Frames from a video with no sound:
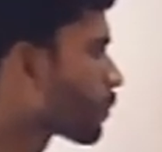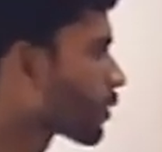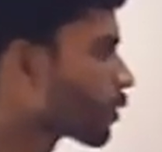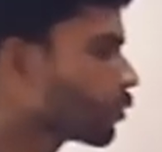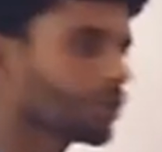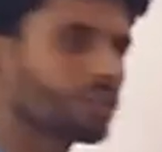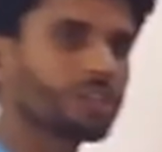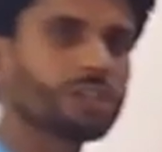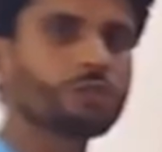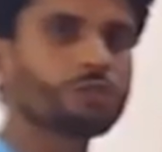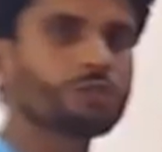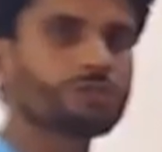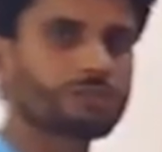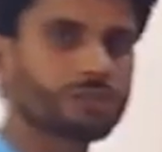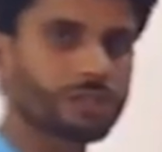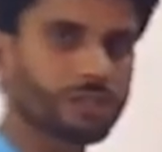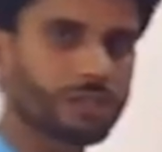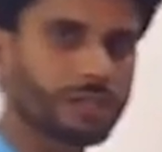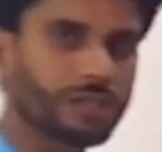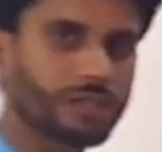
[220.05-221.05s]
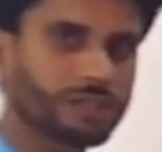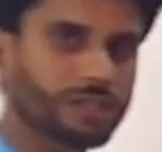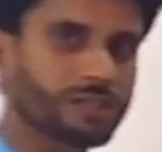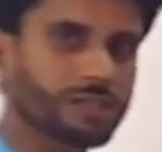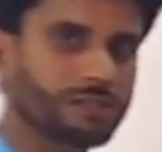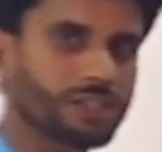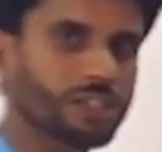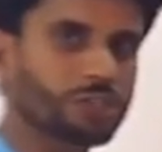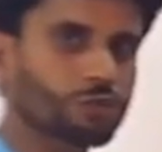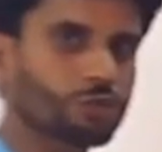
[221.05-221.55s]
We use
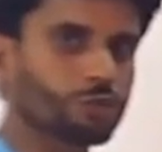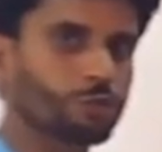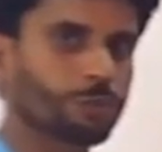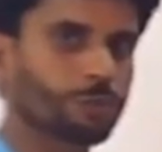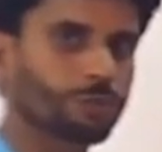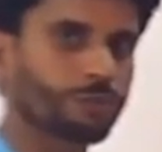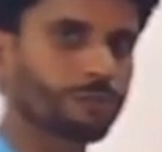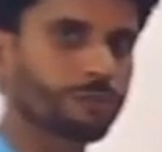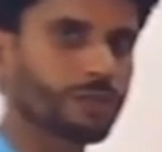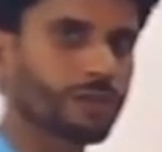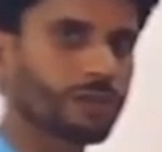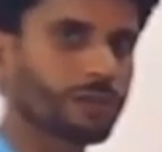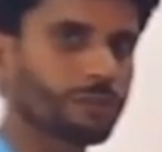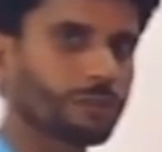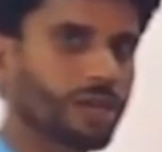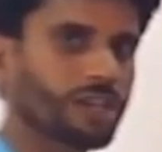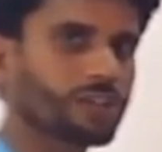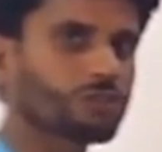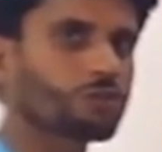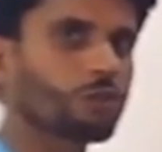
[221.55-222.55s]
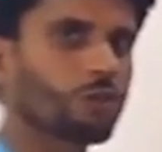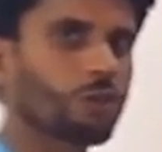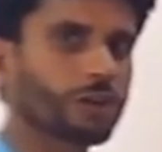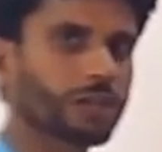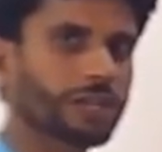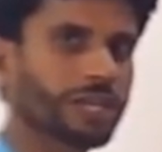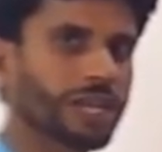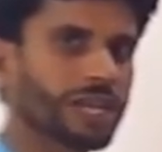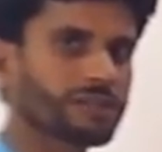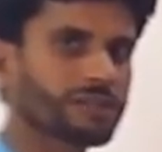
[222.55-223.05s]
these two based
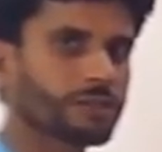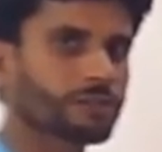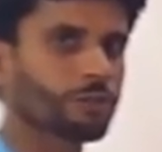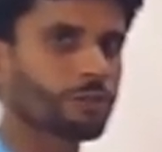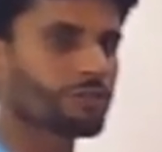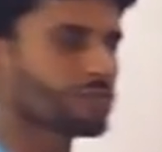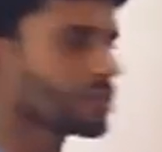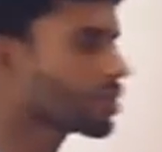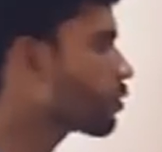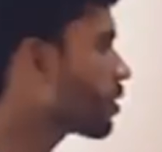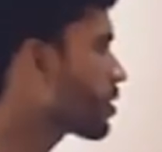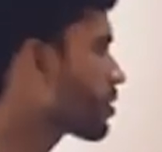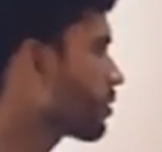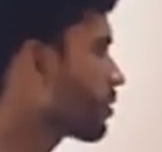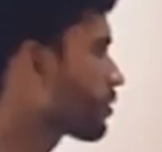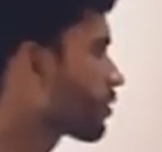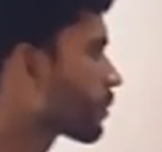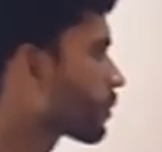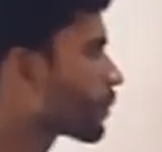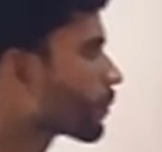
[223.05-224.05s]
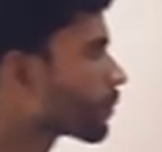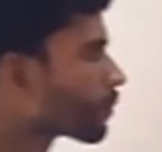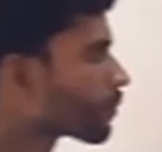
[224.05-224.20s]
on cases or situations,